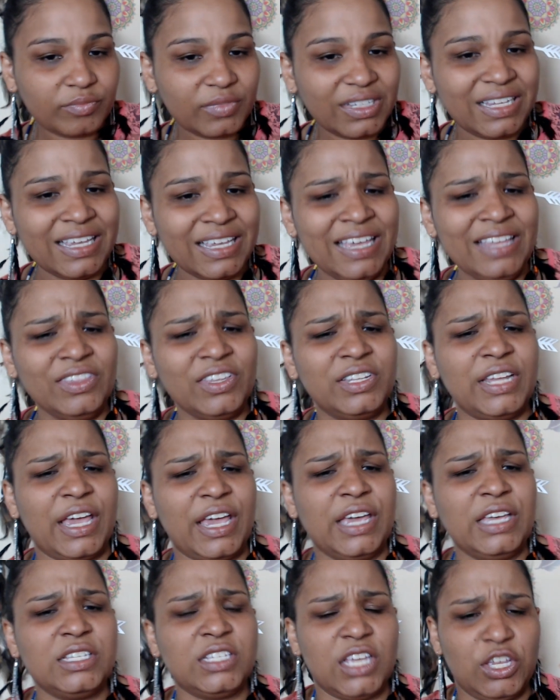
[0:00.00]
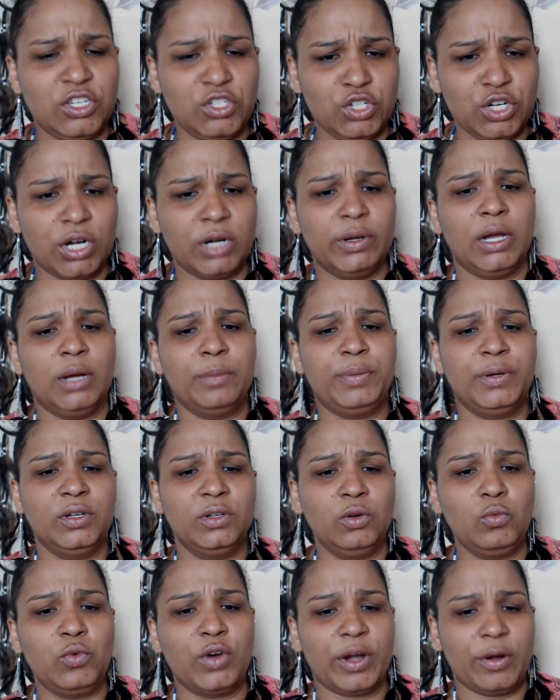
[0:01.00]
in the days in Europe
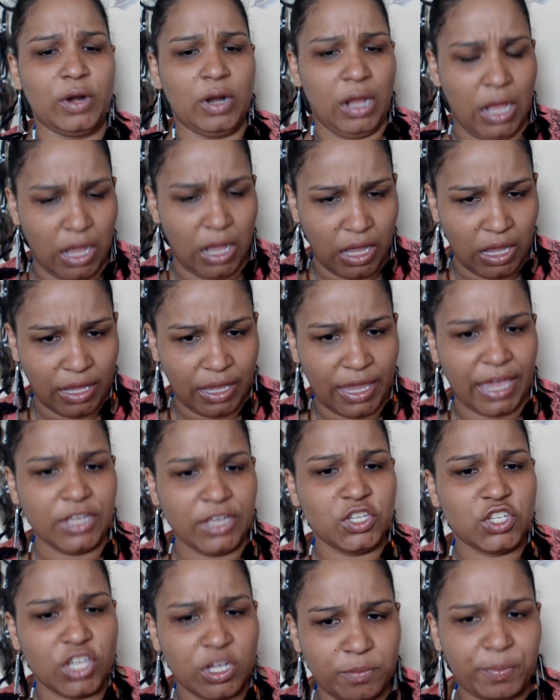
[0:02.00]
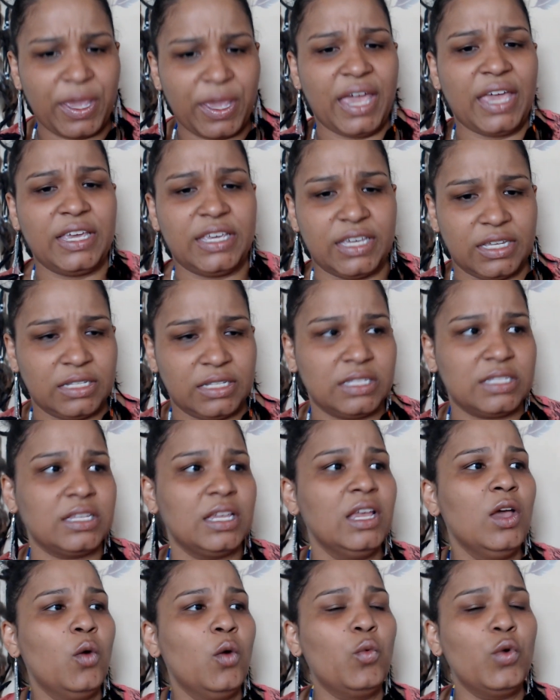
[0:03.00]
where ancient pagans
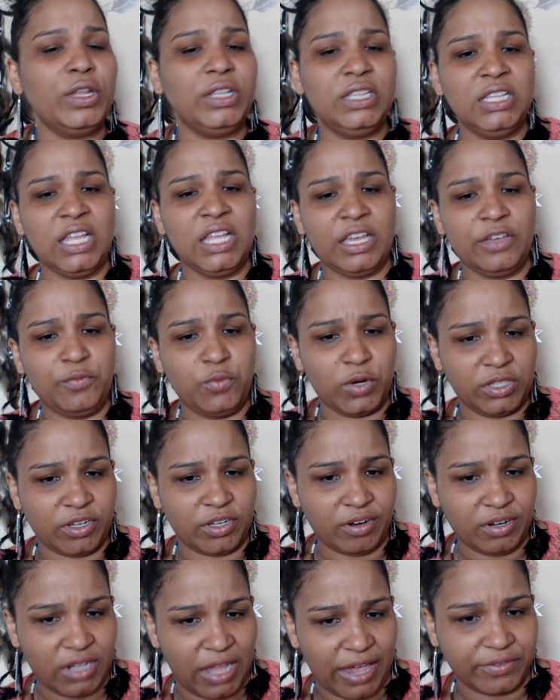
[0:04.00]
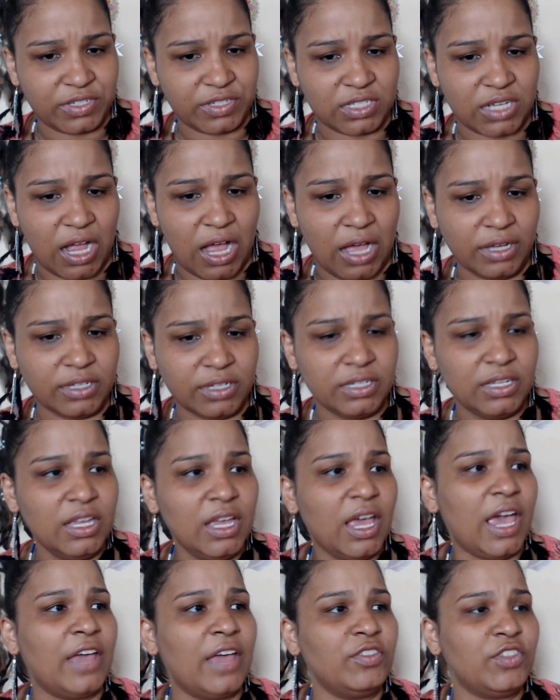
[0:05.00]
would live with their livestock
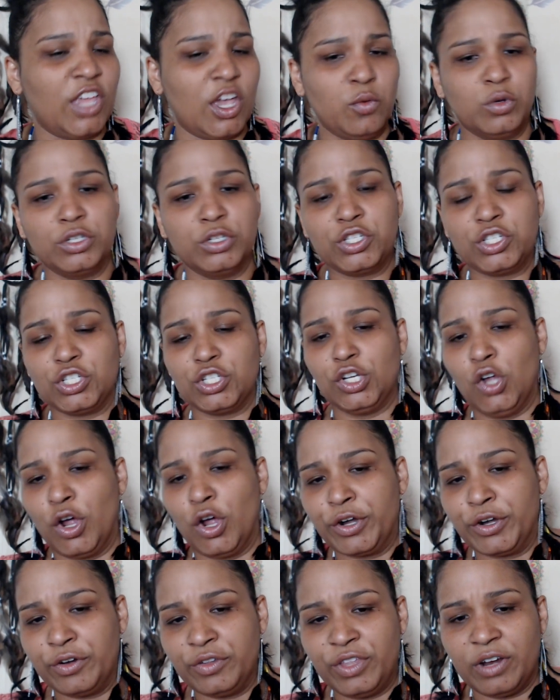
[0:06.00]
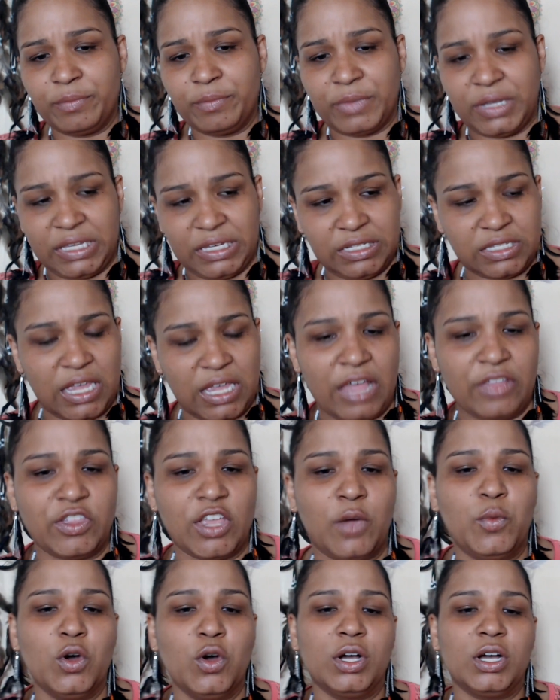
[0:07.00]
and they will slaughter their meat and they
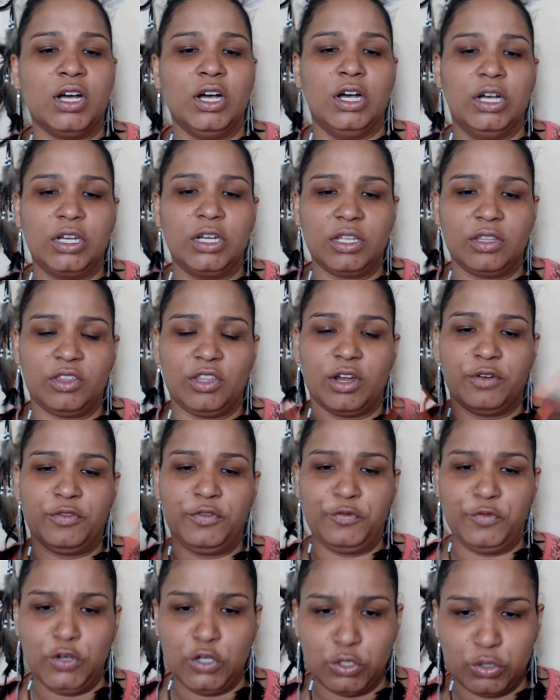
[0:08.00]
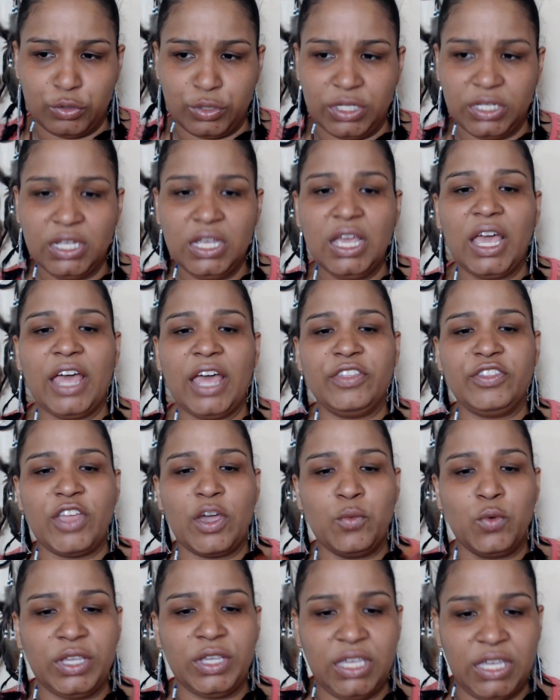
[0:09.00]
will cook their food and they
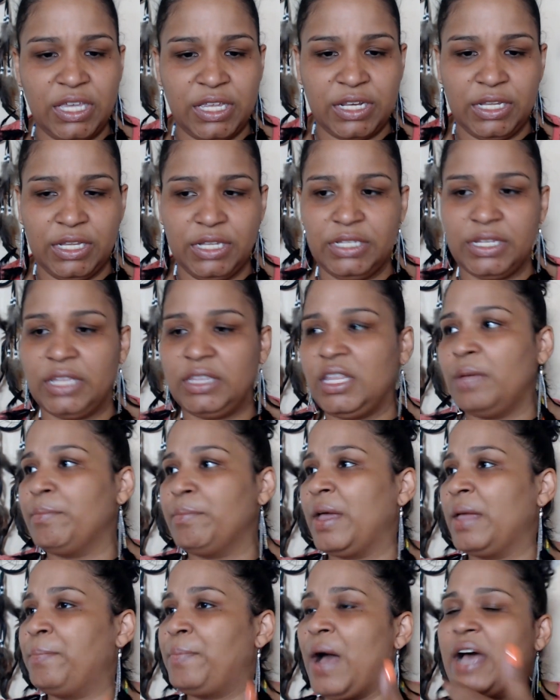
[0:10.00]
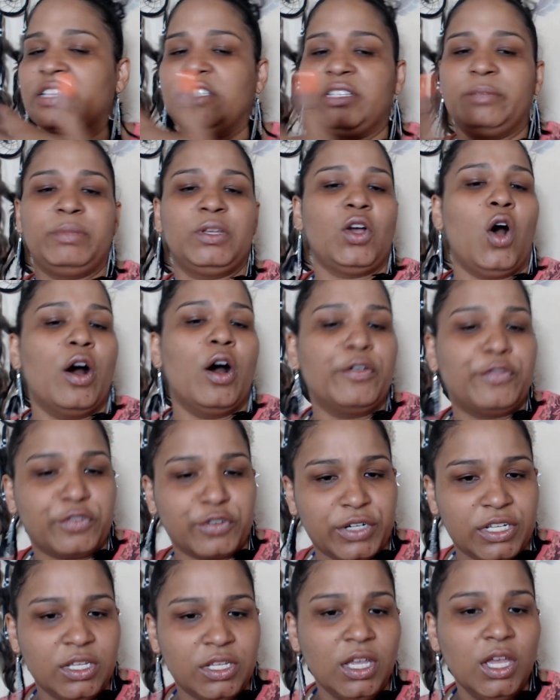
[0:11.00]
will eat it and they might possibly offer
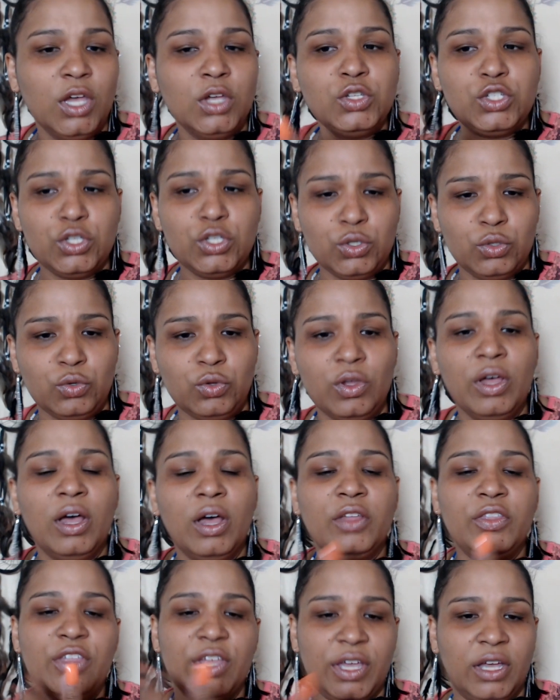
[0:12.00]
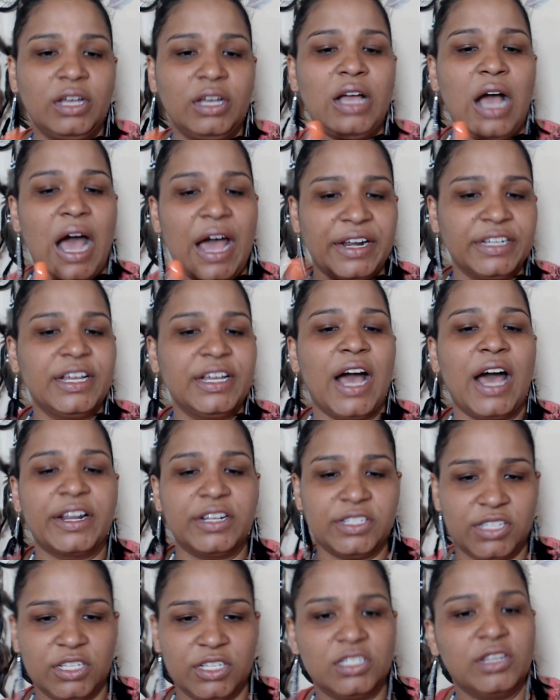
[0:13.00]
it to the god and
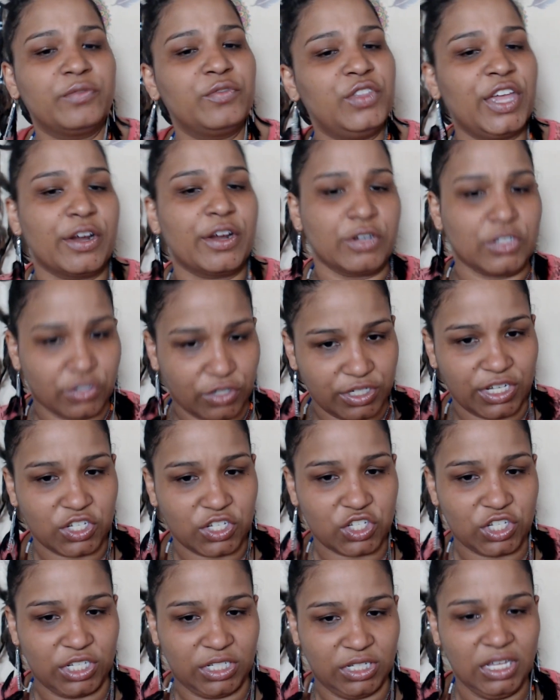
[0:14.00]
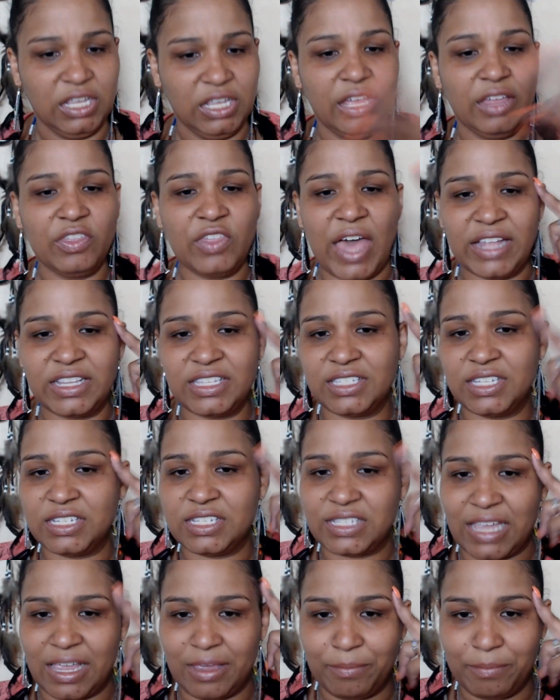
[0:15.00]
goddesses of their tradition. That's the
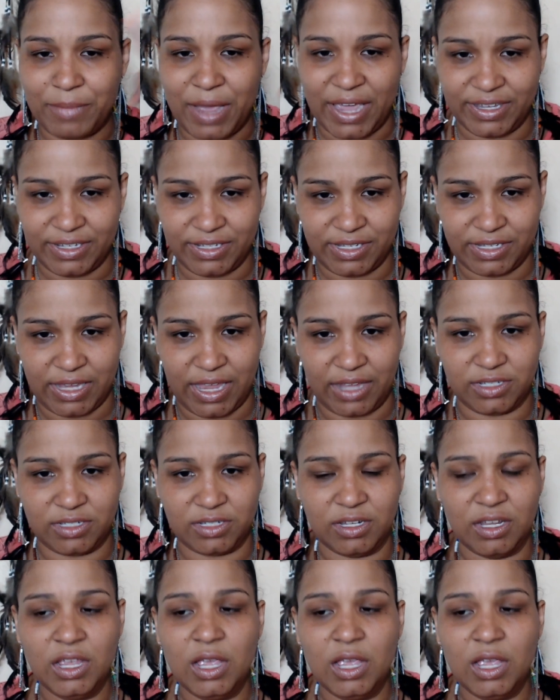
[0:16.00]
same mindset.